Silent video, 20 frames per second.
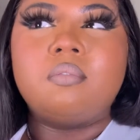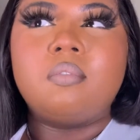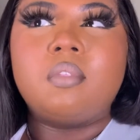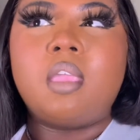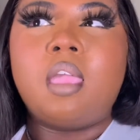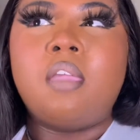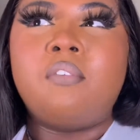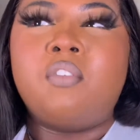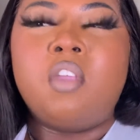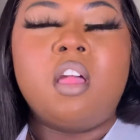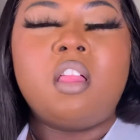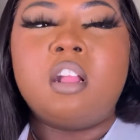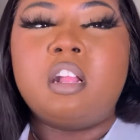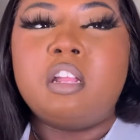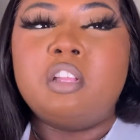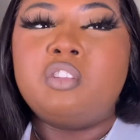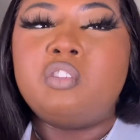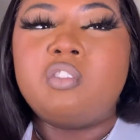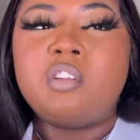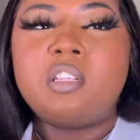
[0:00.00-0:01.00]
if y'all are
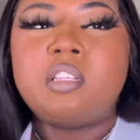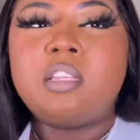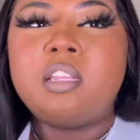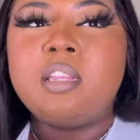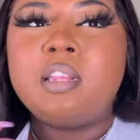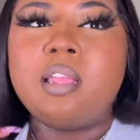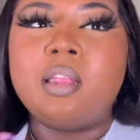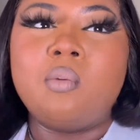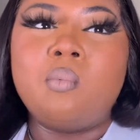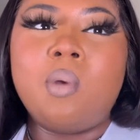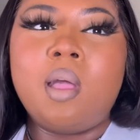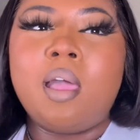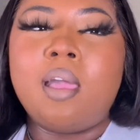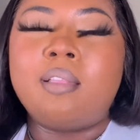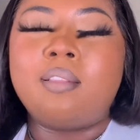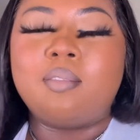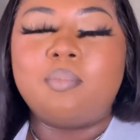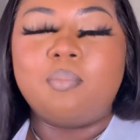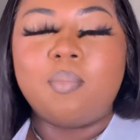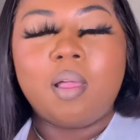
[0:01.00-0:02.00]
interested in what
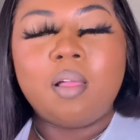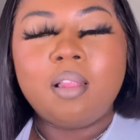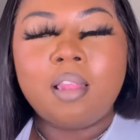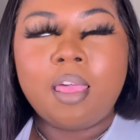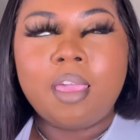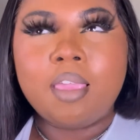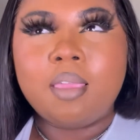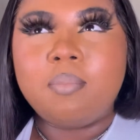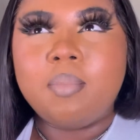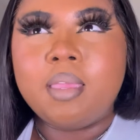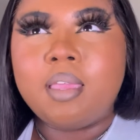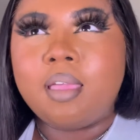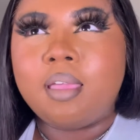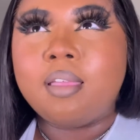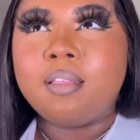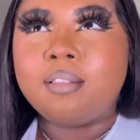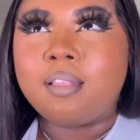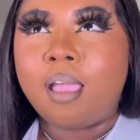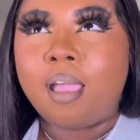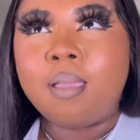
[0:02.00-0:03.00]
I smell like,
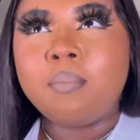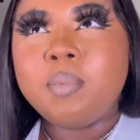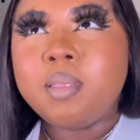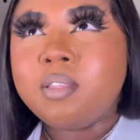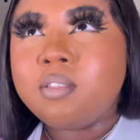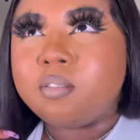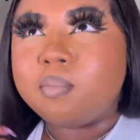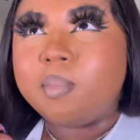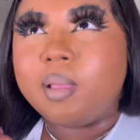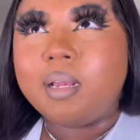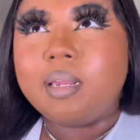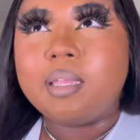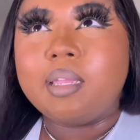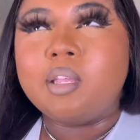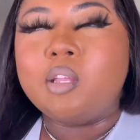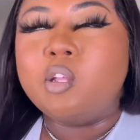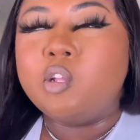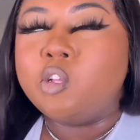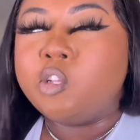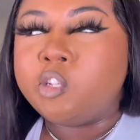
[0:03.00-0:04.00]
because I be
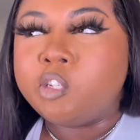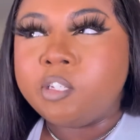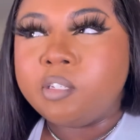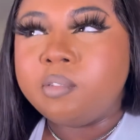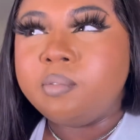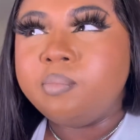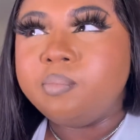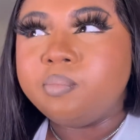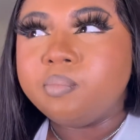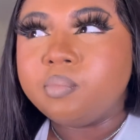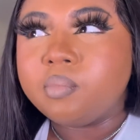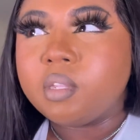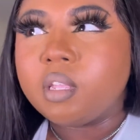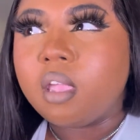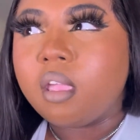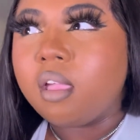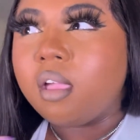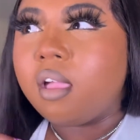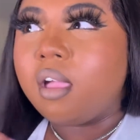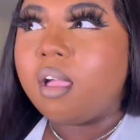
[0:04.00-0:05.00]
smelling good,
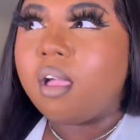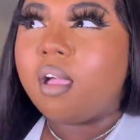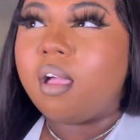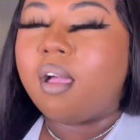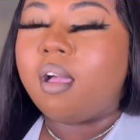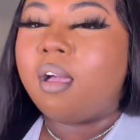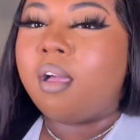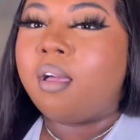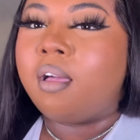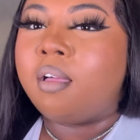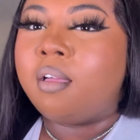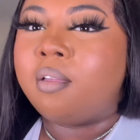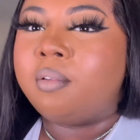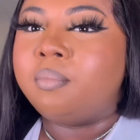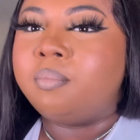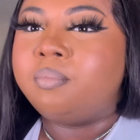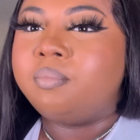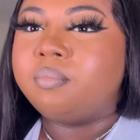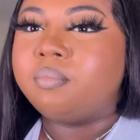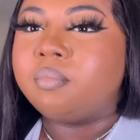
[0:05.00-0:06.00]

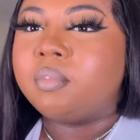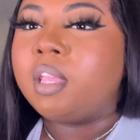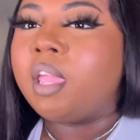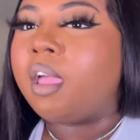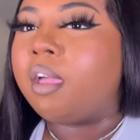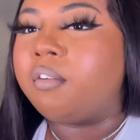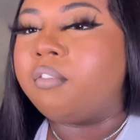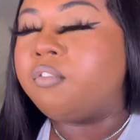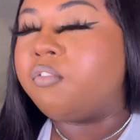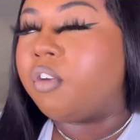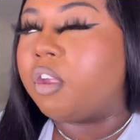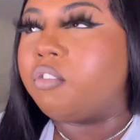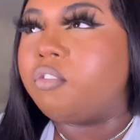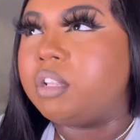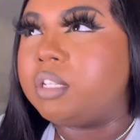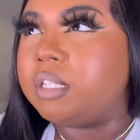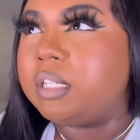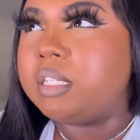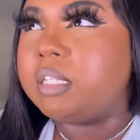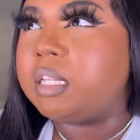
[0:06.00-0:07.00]
yeah,
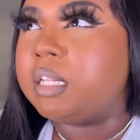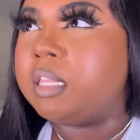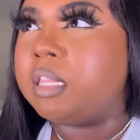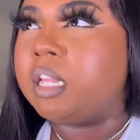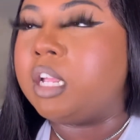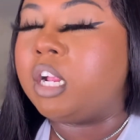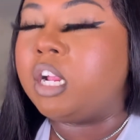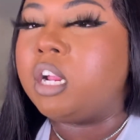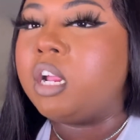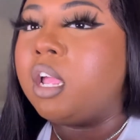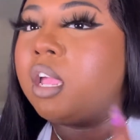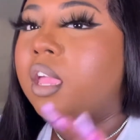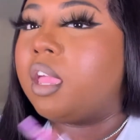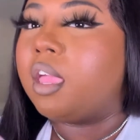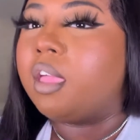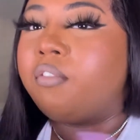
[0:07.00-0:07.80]
fragrance is in there if